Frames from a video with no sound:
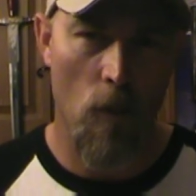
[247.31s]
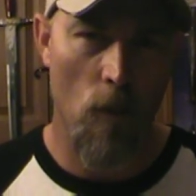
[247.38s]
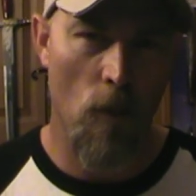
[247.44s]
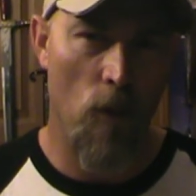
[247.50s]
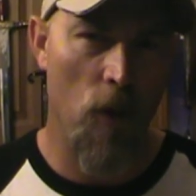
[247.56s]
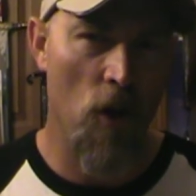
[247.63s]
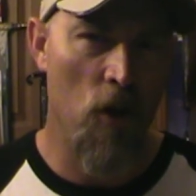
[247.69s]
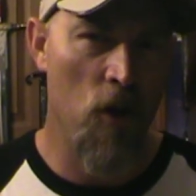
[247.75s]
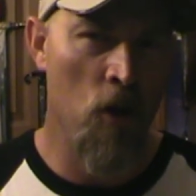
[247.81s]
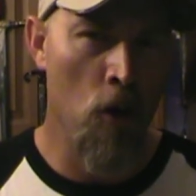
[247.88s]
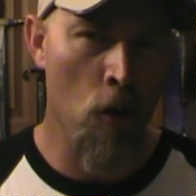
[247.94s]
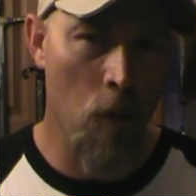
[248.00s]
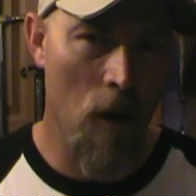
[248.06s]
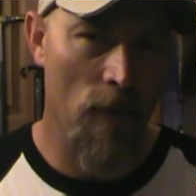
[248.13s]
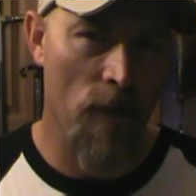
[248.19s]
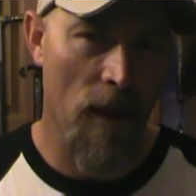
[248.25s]
the new
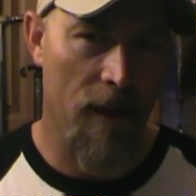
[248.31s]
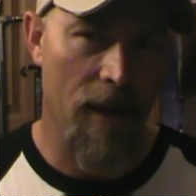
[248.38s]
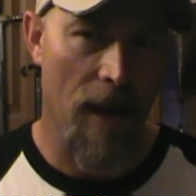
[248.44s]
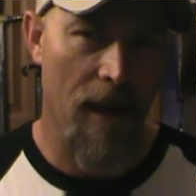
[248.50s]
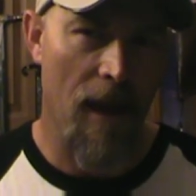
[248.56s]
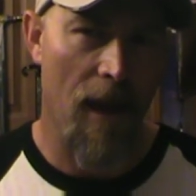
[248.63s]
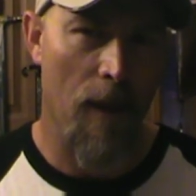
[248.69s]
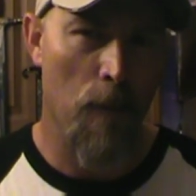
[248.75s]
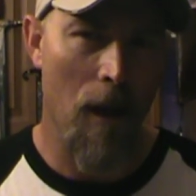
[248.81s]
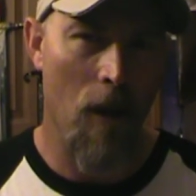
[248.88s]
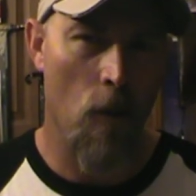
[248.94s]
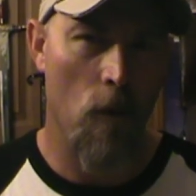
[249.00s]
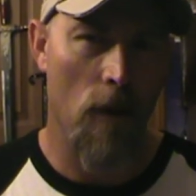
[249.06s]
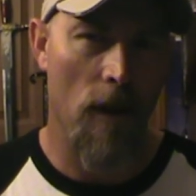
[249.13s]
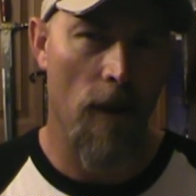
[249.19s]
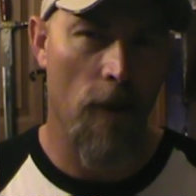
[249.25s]
one that they came
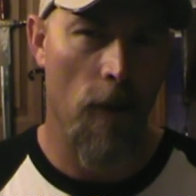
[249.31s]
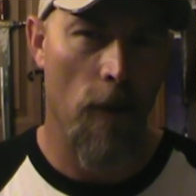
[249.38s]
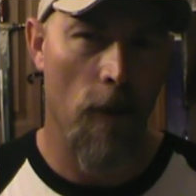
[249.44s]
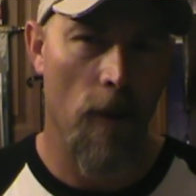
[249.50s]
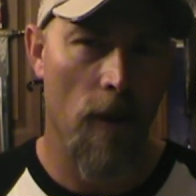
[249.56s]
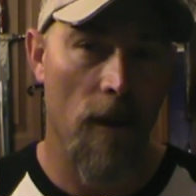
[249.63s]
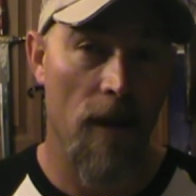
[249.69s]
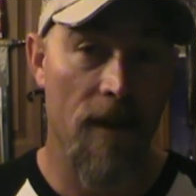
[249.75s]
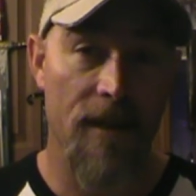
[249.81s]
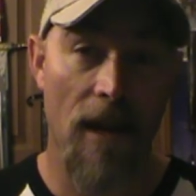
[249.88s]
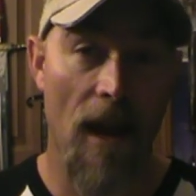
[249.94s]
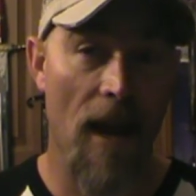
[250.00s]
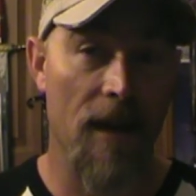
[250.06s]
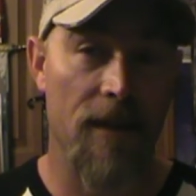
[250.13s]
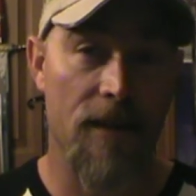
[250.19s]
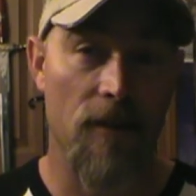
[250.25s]
out with is
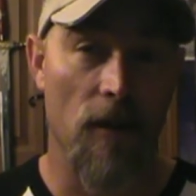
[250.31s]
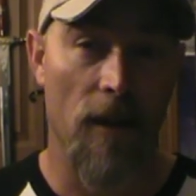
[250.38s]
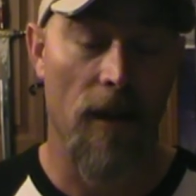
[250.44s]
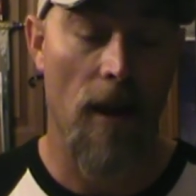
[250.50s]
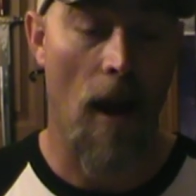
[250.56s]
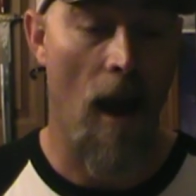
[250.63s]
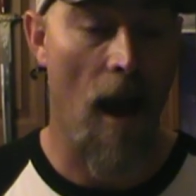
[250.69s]
excellent.